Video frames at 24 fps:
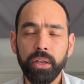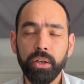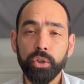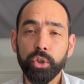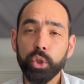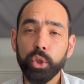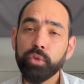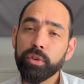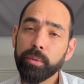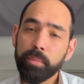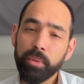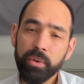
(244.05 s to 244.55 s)

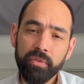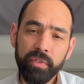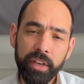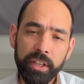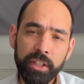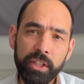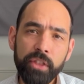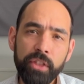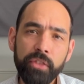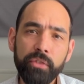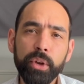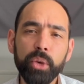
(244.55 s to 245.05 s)
Schufa
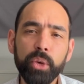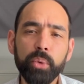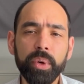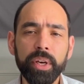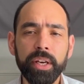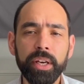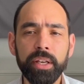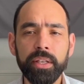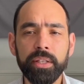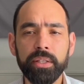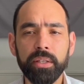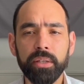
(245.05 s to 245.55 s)
provides 3
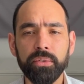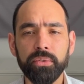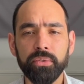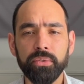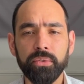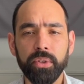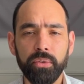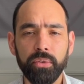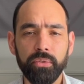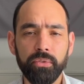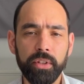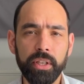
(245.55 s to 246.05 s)
ways
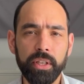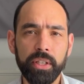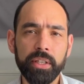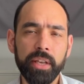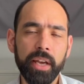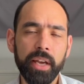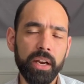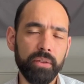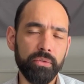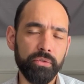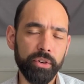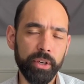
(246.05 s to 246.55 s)
of these
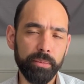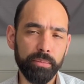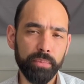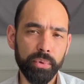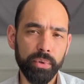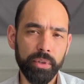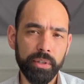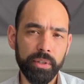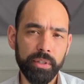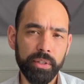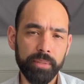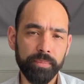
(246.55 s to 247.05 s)
kind of
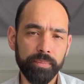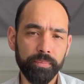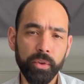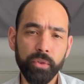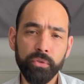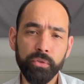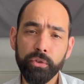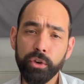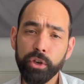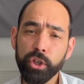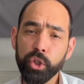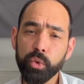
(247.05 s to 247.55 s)
reports. The
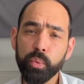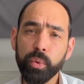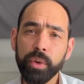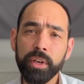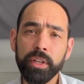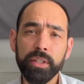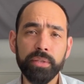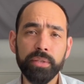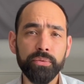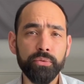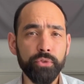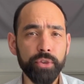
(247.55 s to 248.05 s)
first one
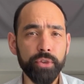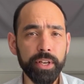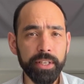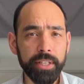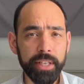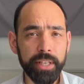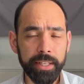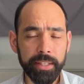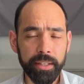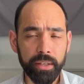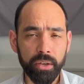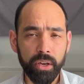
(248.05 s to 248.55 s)
is a free
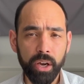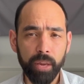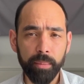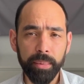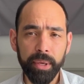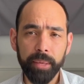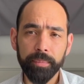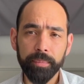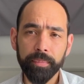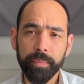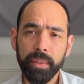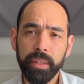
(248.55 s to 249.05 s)
data
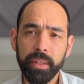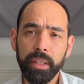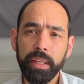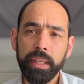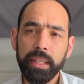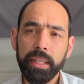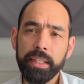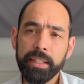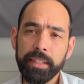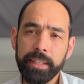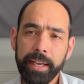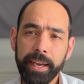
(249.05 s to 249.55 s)
copy.
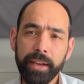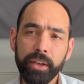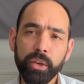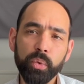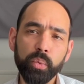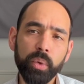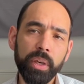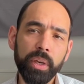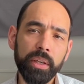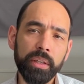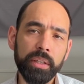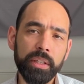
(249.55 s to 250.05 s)
Second
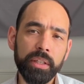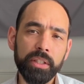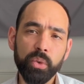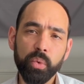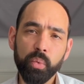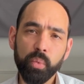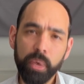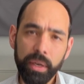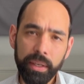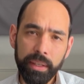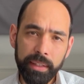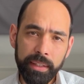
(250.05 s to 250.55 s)
one is a
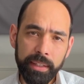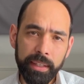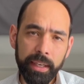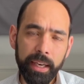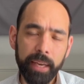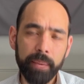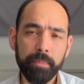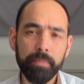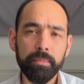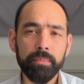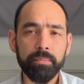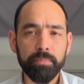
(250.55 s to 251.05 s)

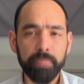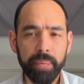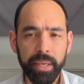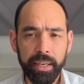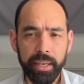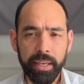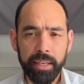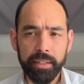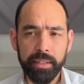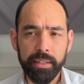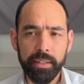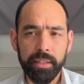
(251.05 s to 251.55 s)
one-time paid
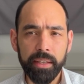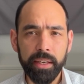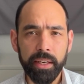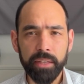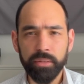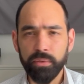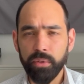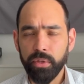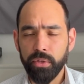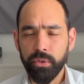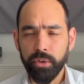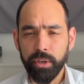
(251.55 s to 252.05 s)

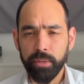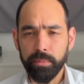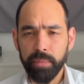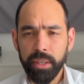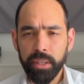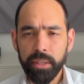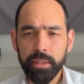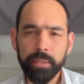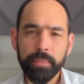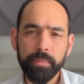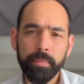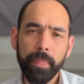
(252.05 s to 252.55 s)
exercise for 30
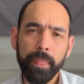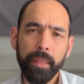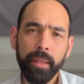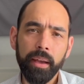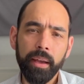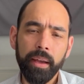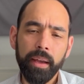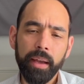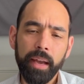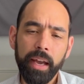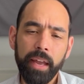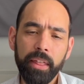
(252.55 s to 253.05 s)
bucks.
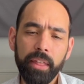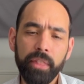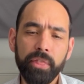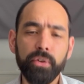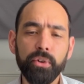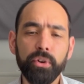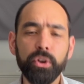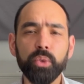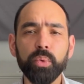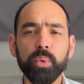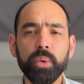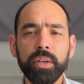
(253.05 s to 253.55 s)
And the
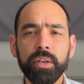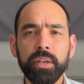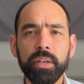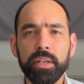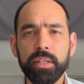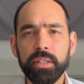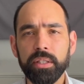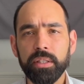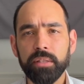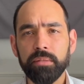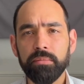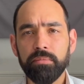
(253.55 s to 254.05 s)
third one
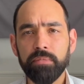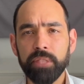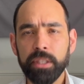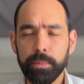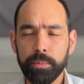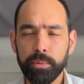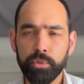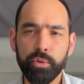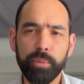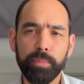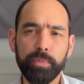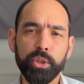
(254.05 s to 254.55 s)
is a
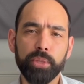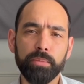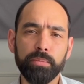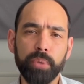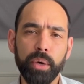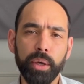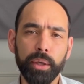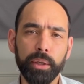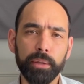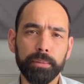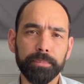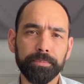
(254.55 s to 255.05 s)
subscription
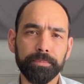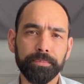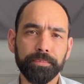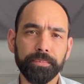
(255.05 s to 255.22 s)
model.